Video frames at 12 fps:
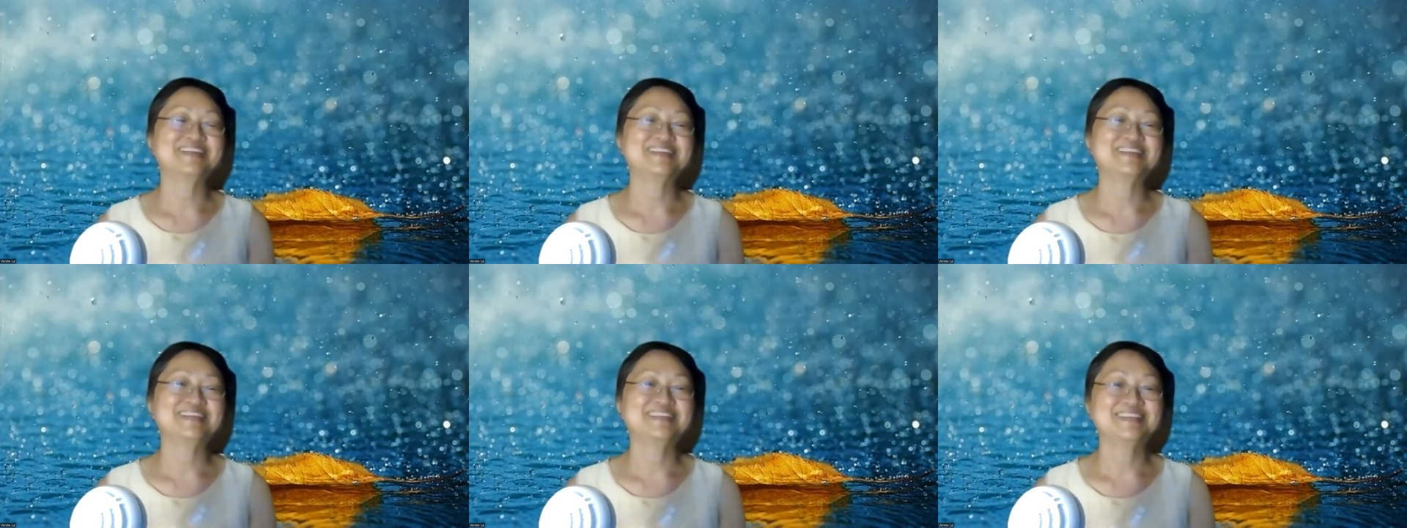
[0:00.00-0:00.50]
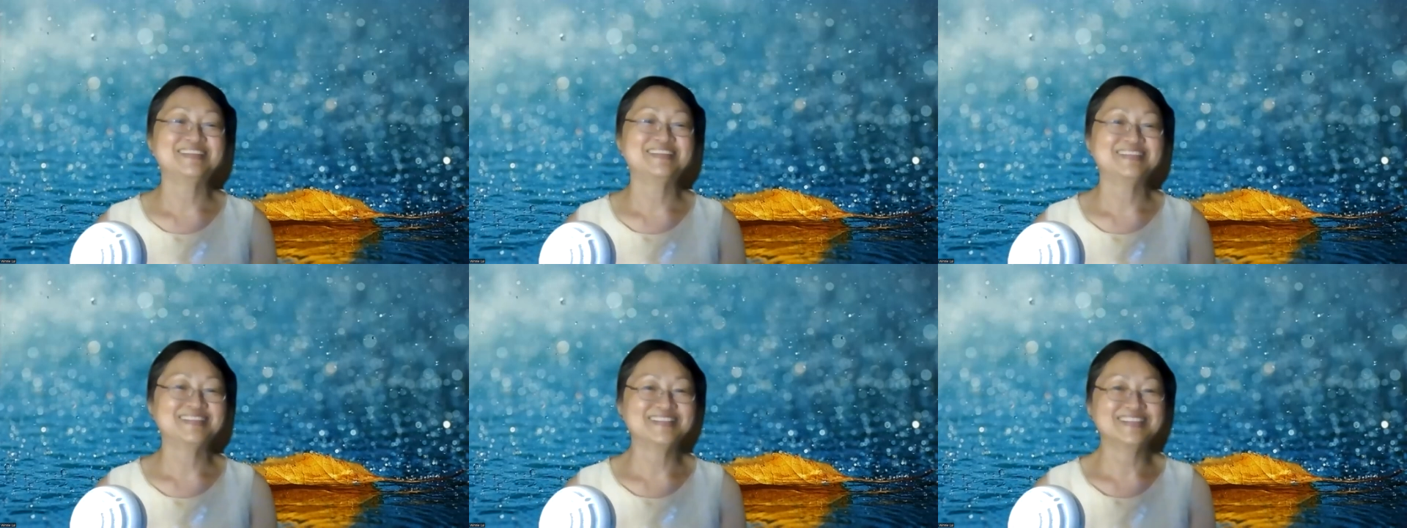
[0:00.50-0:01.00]

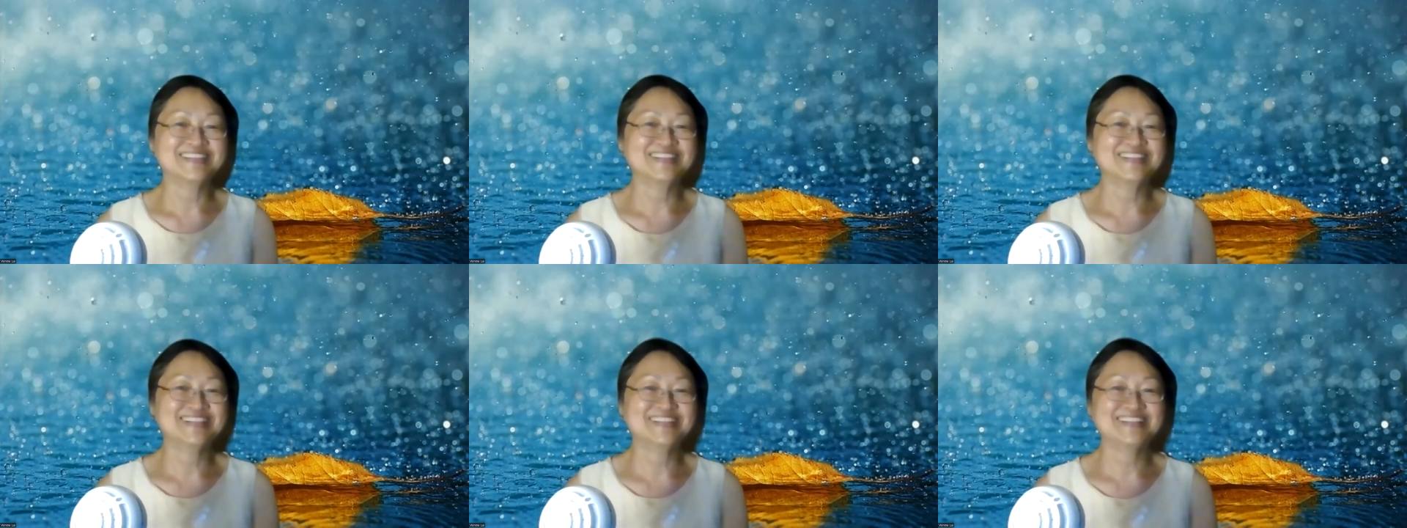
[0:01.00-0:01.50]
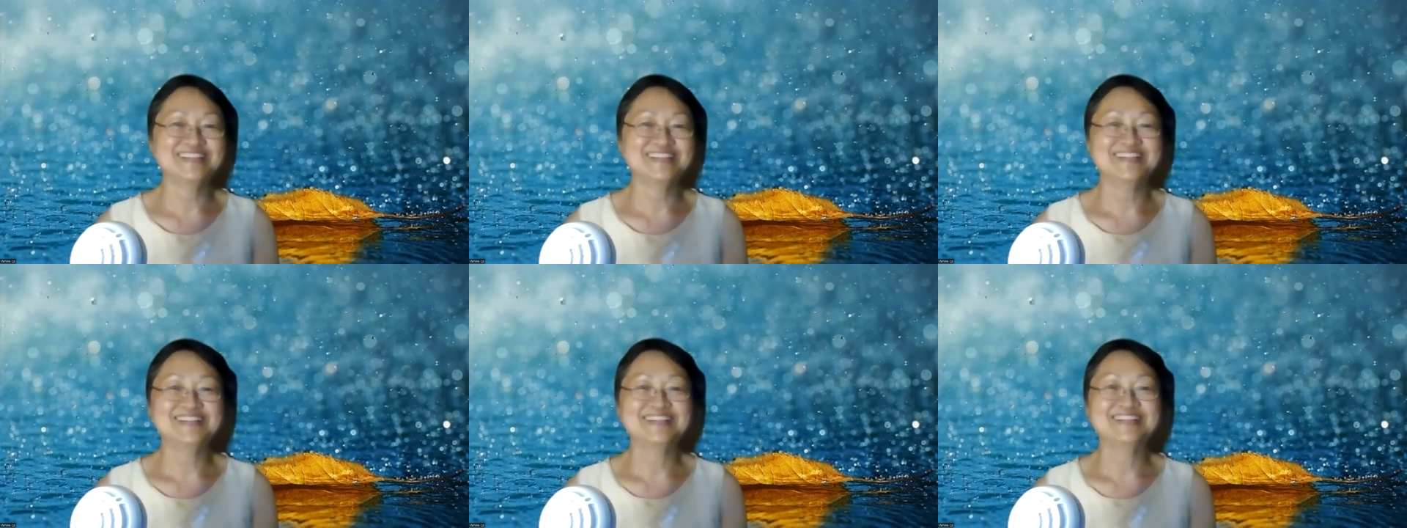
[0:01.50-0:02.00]

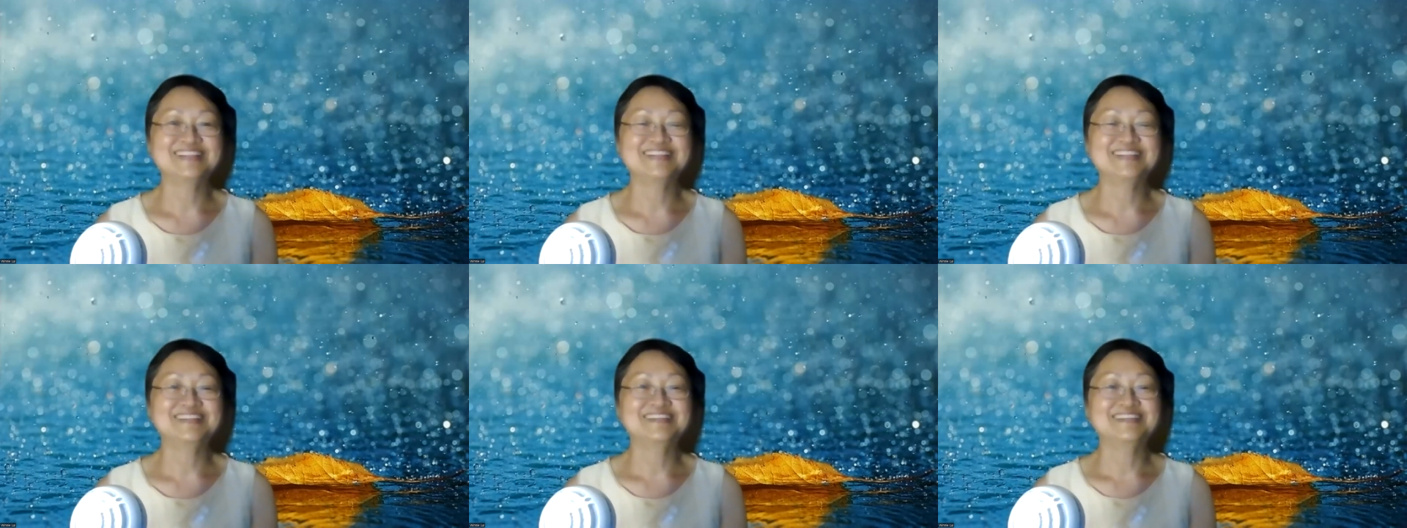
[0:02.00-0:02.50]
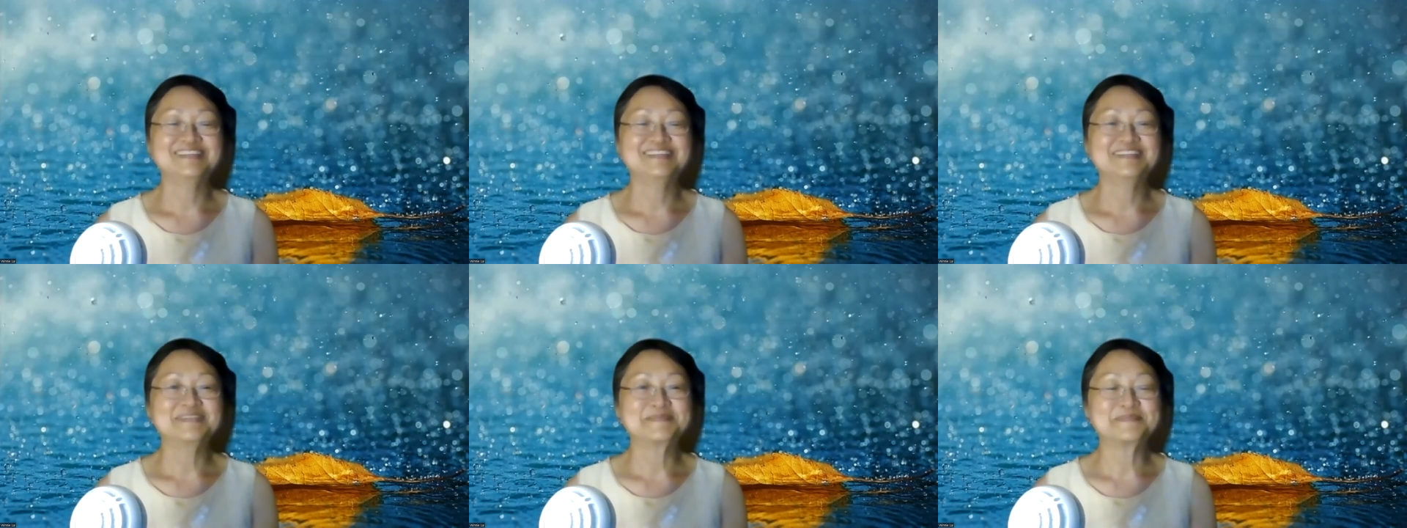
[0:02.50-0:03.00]

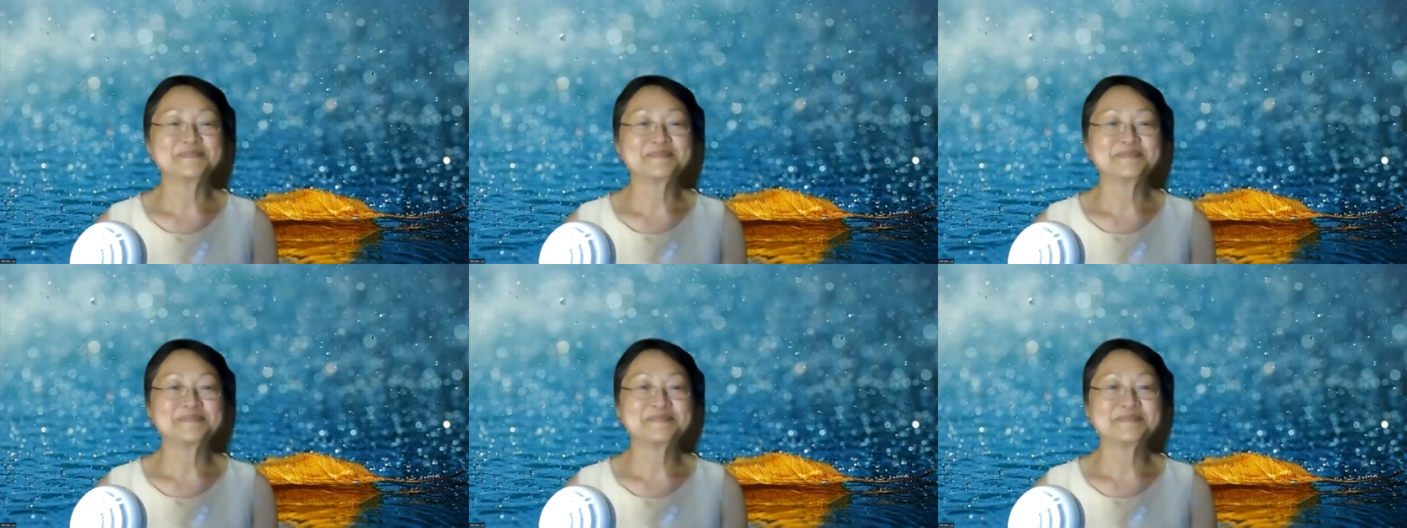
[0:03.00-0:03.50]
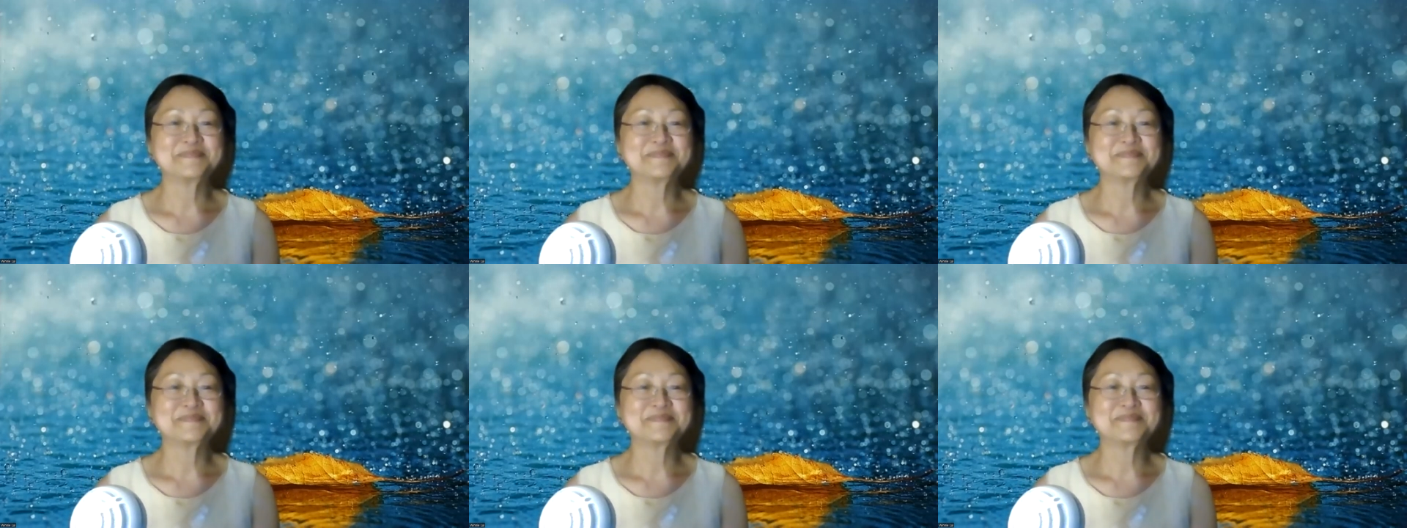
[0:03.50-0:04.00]

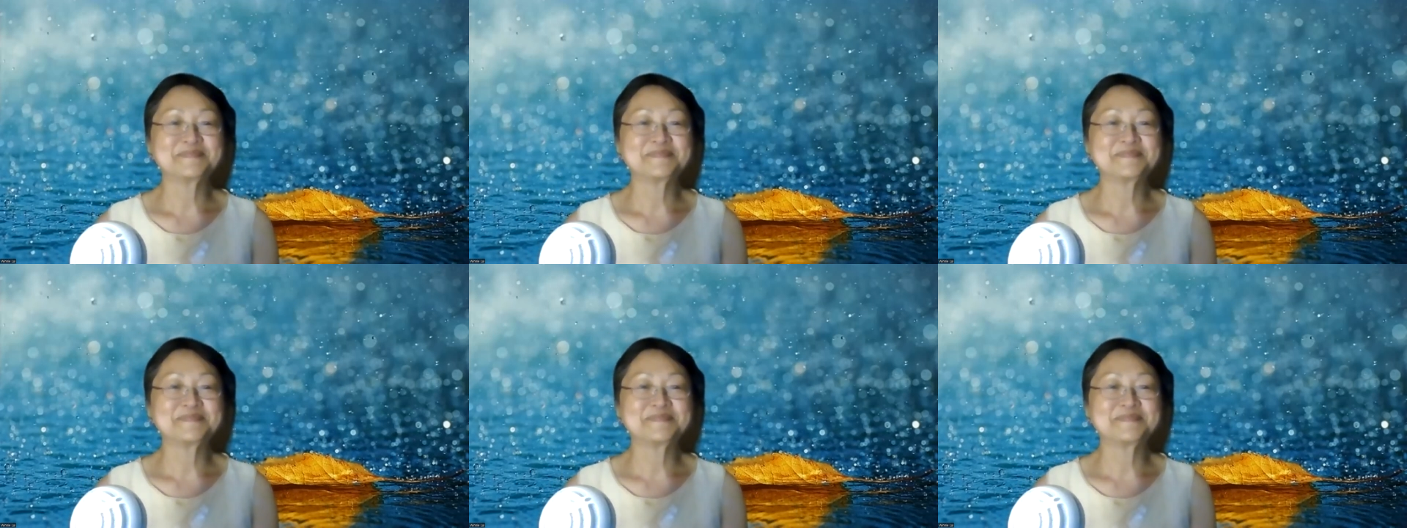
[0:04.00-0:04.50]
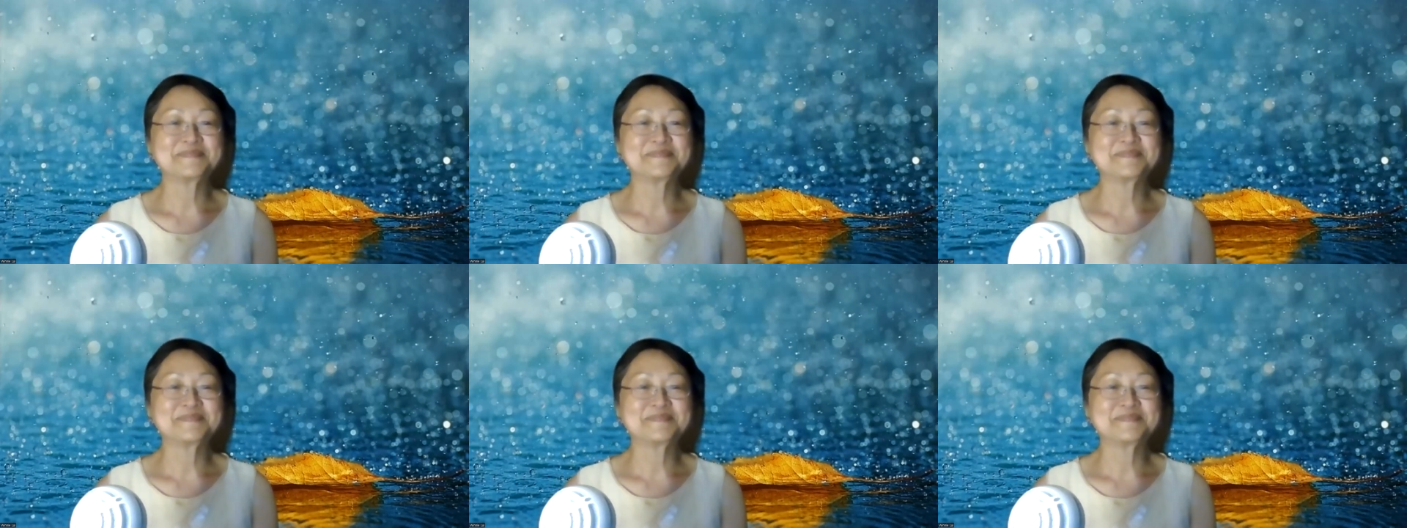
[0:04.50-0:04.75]
[no speech]